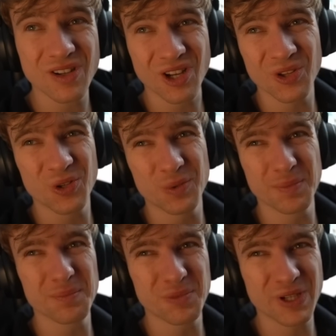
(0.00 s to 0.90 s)

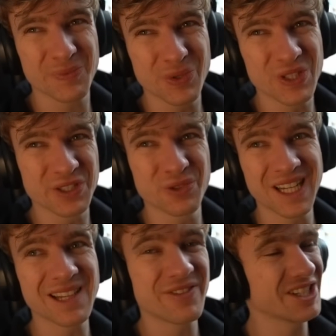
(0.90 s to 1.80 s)
although Red Bull is
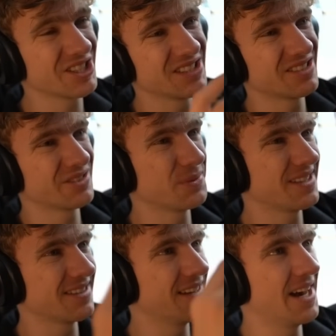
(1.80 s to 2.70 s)
really efficient
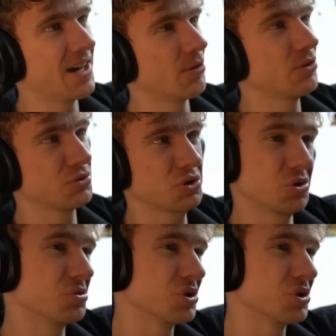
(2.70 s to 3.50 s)
with their aero, so